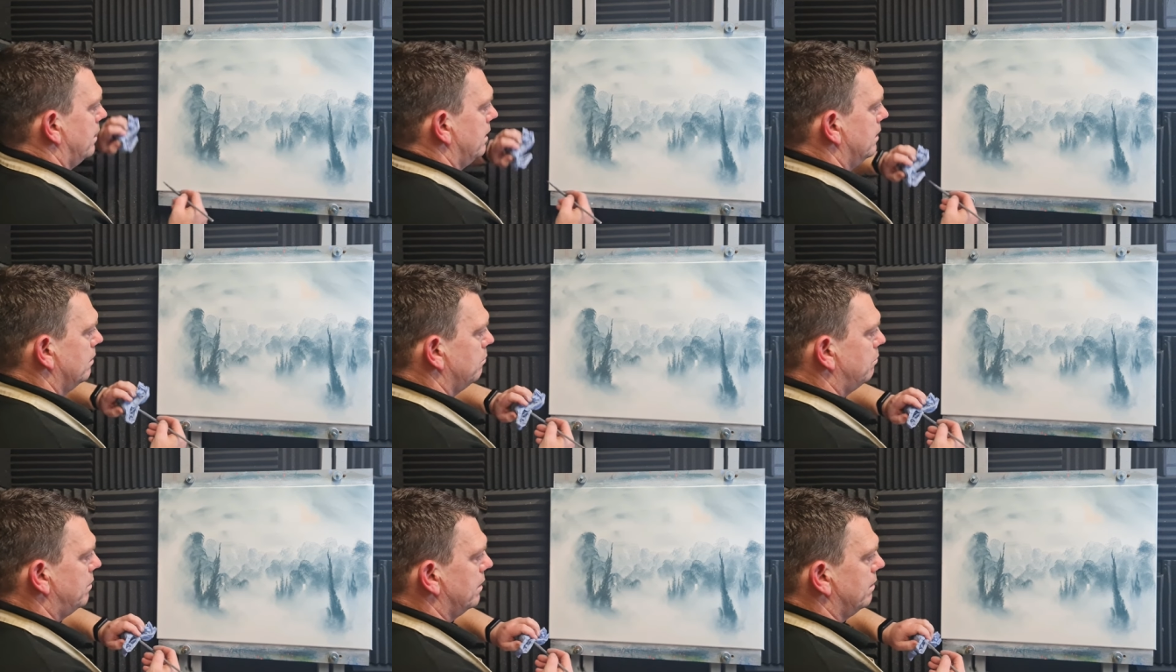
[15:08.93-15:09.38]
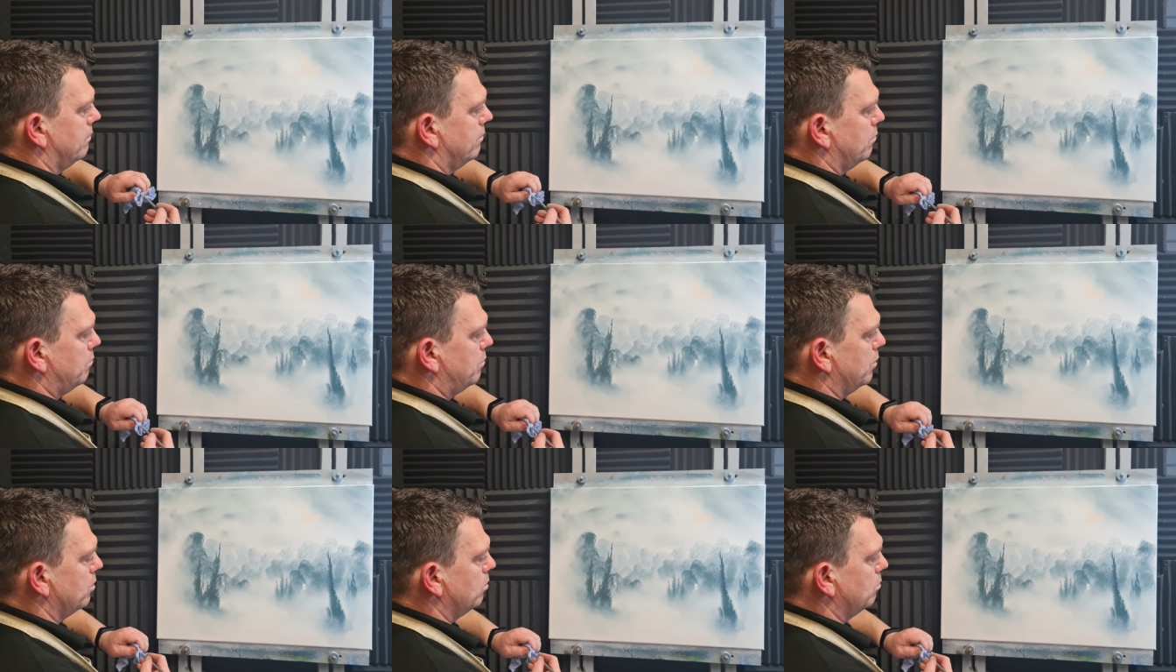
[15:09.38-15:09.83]
little bit of a
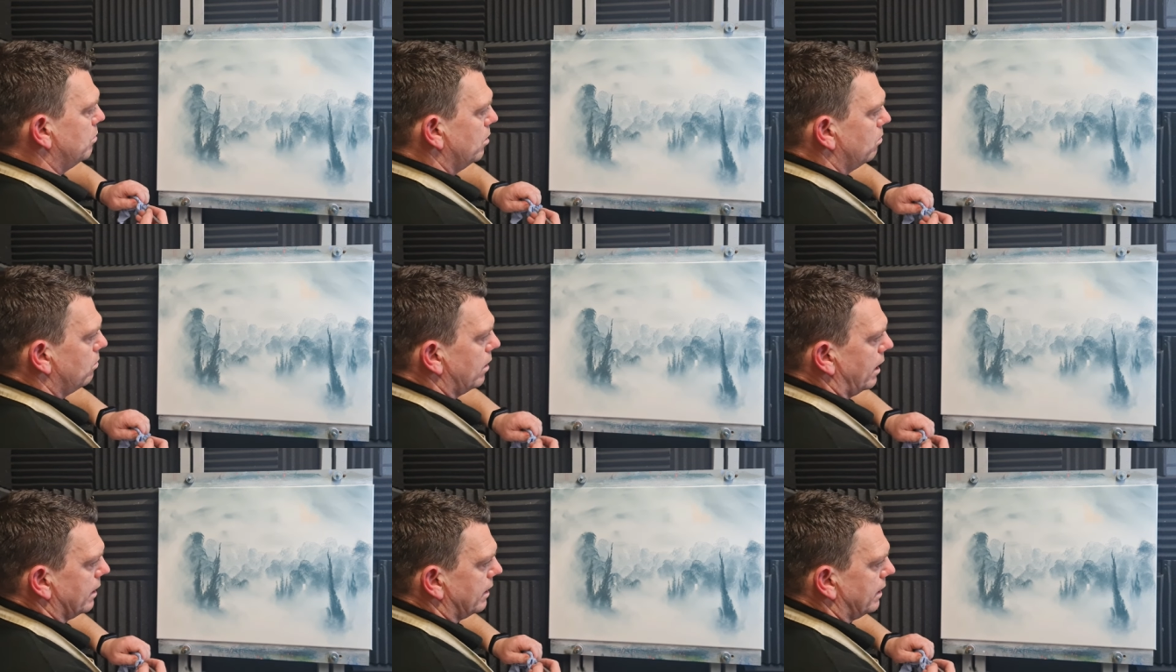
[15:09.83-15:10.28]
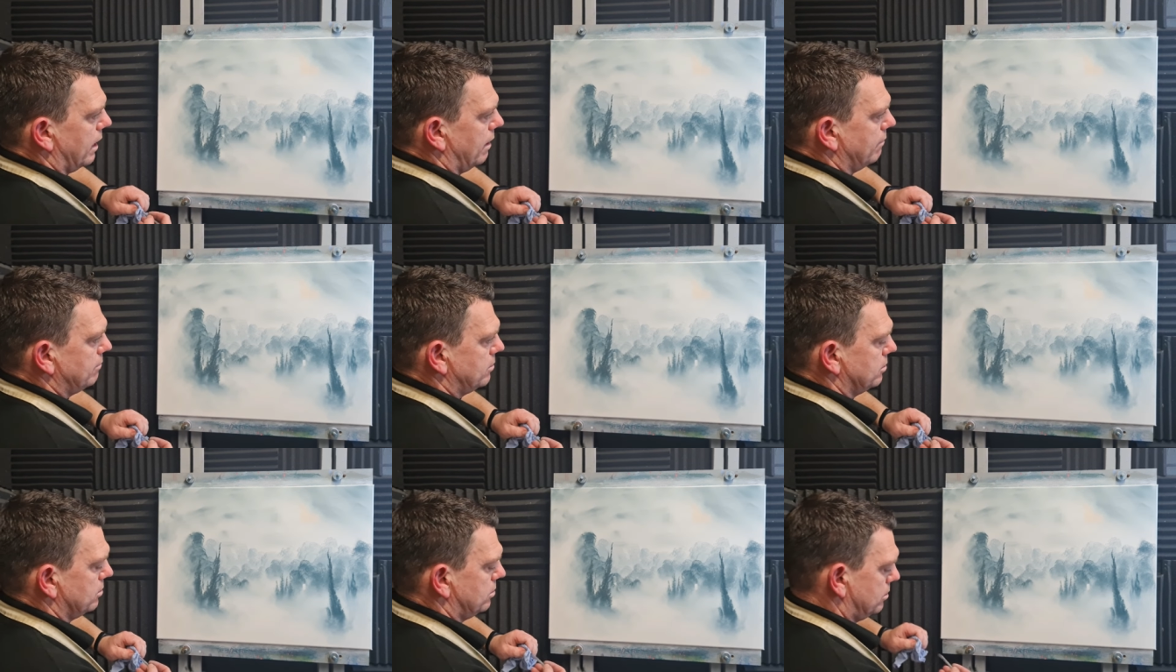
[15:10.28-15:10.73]
boo-boo like
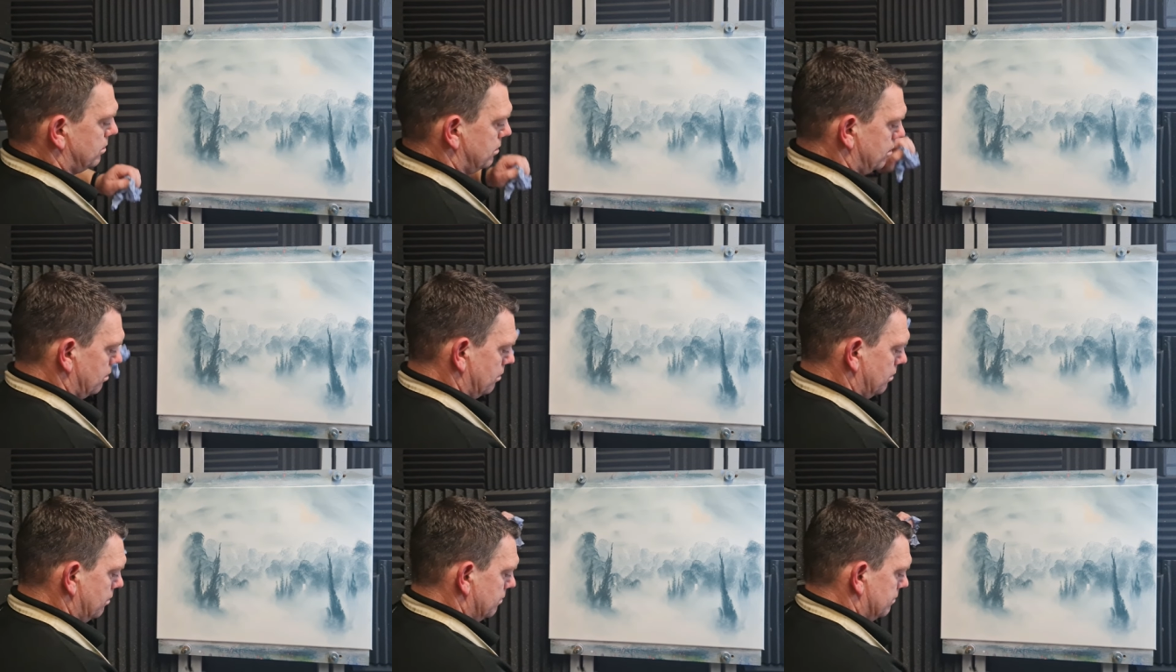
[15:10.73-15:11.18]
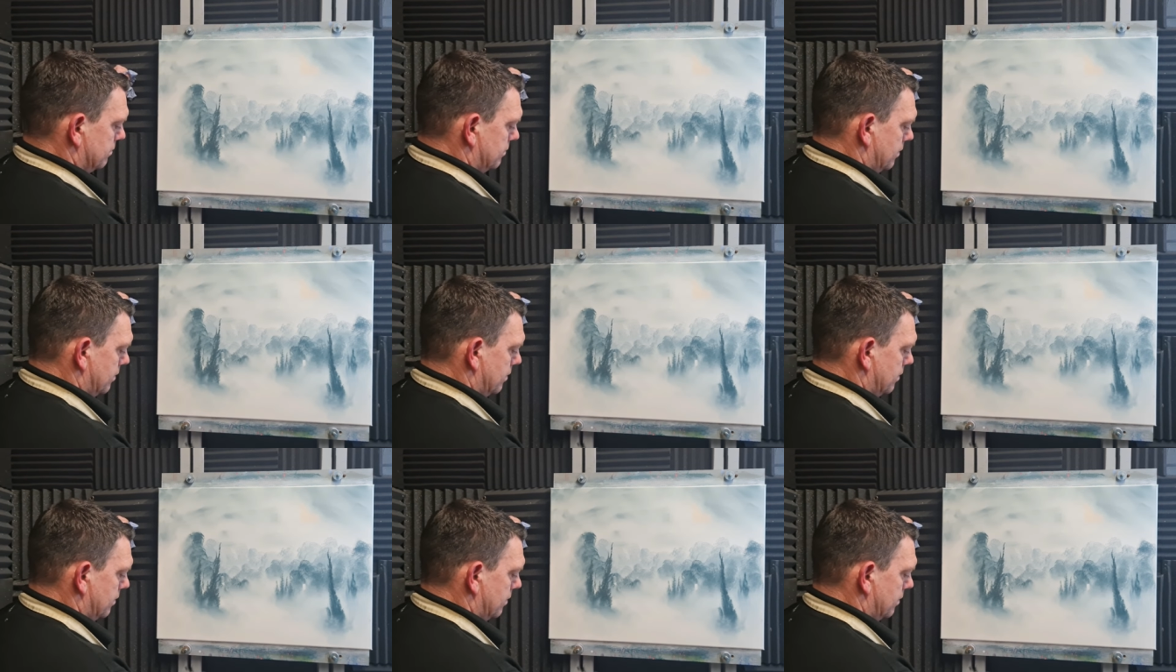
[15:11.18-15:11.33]
I've just done,